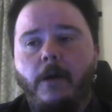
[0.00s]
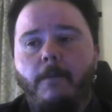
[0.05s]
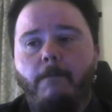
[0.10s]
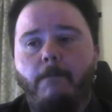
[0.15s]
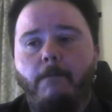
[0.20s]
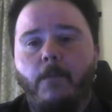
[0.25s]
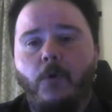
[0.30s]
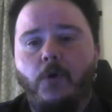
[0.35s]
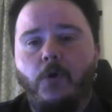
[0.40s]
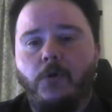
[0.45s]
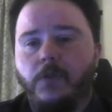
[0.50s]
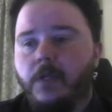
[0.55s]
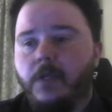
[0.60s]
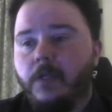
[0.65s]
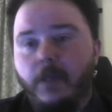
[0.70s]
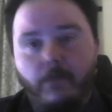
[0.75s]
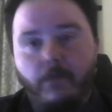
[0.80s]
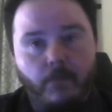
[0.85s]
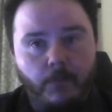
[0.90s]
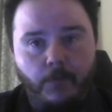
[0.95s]
more than
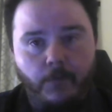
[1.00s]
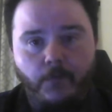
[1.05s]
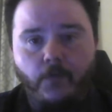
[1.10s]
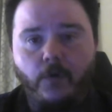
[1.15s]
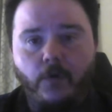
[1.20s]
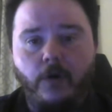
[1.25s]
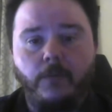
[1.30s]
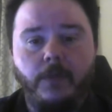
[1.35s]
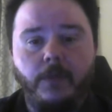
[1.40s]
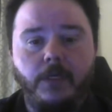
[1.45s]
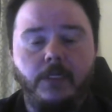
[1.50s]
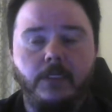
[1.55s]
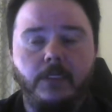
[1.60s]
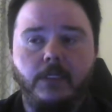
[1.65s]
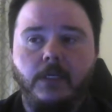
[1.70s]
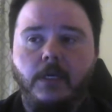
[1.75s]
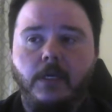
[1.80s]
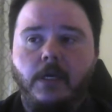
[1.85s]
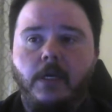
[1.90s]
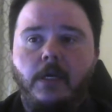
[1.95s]
ever before
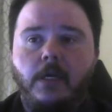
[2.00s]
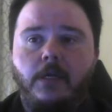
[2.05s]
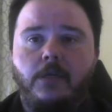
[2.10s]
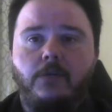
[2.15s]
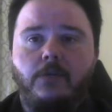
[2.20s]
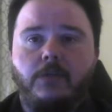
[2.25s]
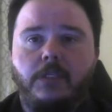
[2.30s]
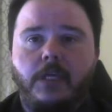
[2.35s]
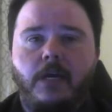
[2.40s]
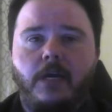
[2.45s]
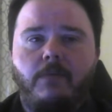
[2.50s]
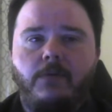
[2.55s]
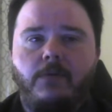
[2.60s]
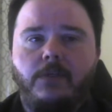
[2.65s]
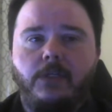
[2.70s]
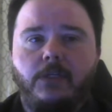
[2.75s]
because, you know, scammers.